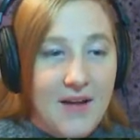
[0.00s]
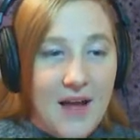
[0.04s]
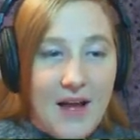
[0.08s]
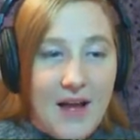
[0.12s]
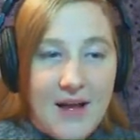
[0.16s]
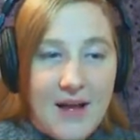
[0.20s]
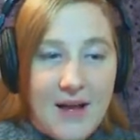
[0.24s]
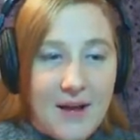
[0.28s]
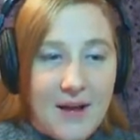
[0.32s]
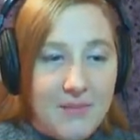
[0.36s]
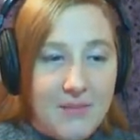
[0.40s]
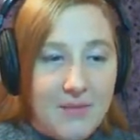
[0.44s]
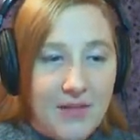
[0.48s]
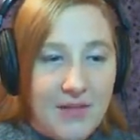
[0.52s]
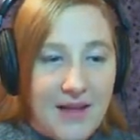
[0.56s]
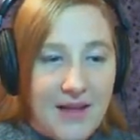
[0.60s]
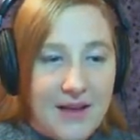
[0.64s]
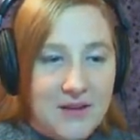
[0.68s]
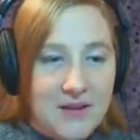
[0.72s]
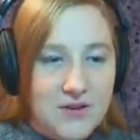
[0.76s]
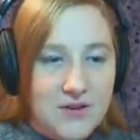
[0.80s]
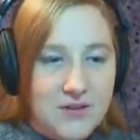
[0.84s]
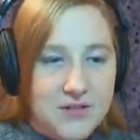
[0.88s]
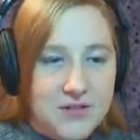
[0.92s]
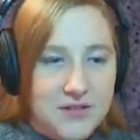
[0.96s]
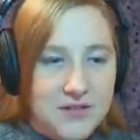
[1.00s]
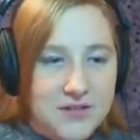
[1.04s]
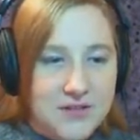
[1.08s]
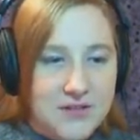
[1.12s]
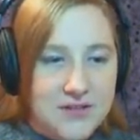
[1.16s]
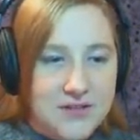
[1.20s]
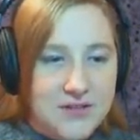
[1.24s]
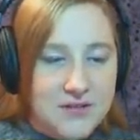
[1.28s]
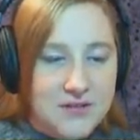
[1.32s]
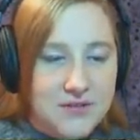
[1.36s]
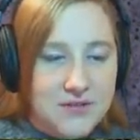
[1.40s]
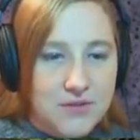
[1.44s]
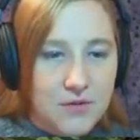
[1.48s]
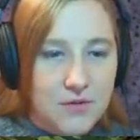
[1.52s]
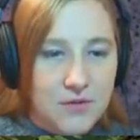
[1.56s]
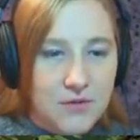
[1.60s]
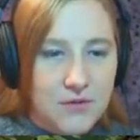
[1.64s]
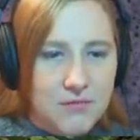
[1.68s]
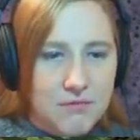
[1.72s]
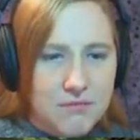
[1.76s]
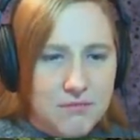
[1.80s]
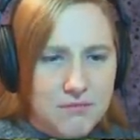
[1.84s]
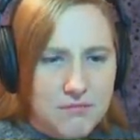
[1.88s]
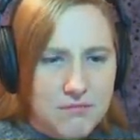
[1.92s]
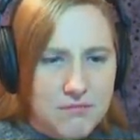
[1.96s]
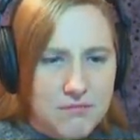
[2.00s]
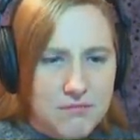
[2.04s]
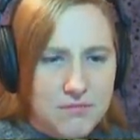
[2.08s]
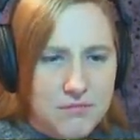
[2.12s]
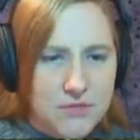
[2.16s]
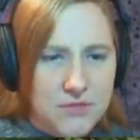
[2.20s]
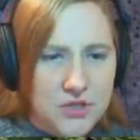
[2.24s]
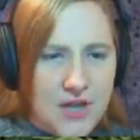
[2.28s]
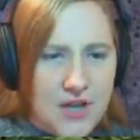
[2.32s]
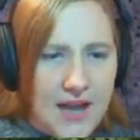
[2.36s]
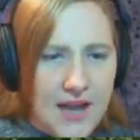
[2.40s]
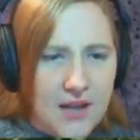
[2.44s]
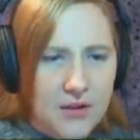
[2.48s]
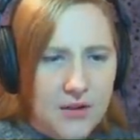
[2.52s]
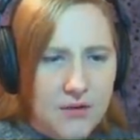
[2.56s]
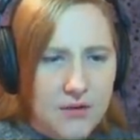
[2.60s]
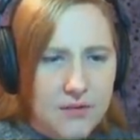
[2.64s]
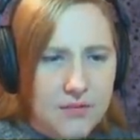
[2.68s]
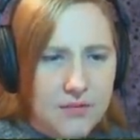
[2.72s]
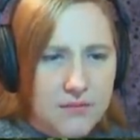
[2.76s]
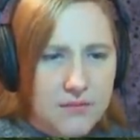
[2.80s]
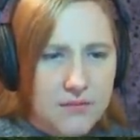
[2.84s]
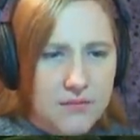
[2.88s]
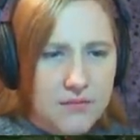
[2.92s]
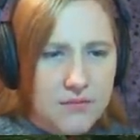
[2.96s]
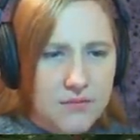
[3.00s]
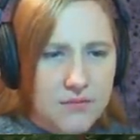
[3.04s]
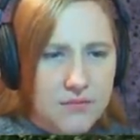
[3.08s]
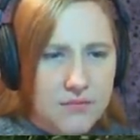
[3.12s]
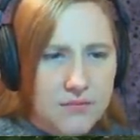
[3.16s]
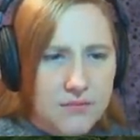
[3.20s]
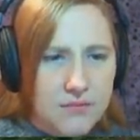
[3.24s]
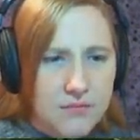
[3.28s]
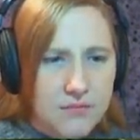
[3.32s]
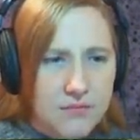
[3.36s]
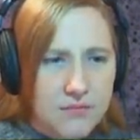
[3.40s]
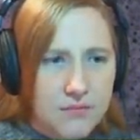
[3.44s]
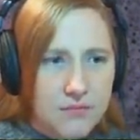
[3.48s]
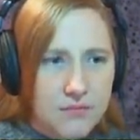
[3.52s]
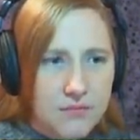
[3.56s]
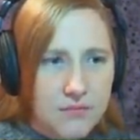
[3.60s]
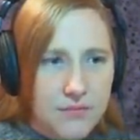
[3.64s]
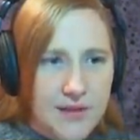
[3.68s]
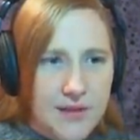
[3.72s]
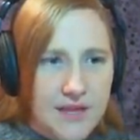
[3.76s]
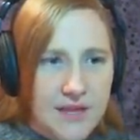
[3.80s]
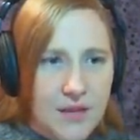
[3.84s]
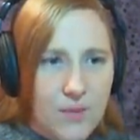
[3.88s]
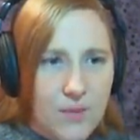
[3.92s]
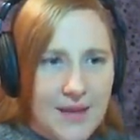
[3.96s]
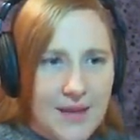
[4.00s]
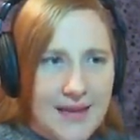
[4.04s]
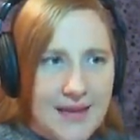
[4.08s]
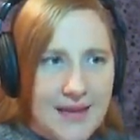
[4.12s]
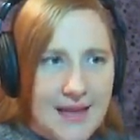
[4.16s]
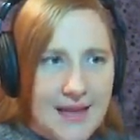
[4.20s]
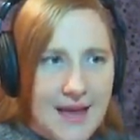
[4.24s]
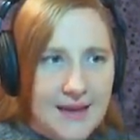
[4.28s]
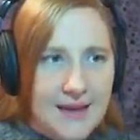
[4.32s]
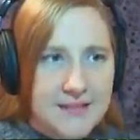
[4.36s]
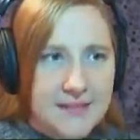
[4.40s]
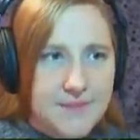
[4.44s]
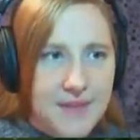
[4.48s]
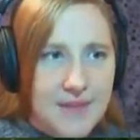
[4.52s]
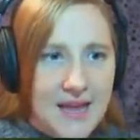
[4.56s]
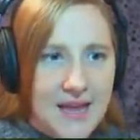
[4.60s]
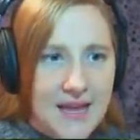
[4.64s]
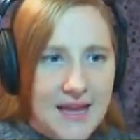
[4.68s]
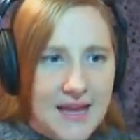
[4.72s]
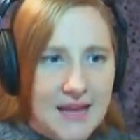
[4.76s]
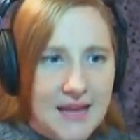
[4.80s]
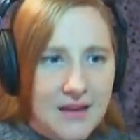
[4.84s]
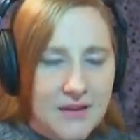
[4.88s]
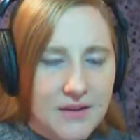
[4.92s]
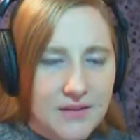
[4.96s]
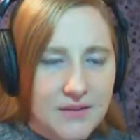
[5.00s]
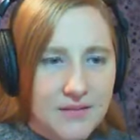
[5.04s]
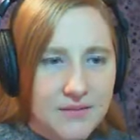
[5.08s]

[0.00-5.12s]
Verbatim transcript: I am glad you're just doing... Child? Wakey, wakey, eggs and bakey.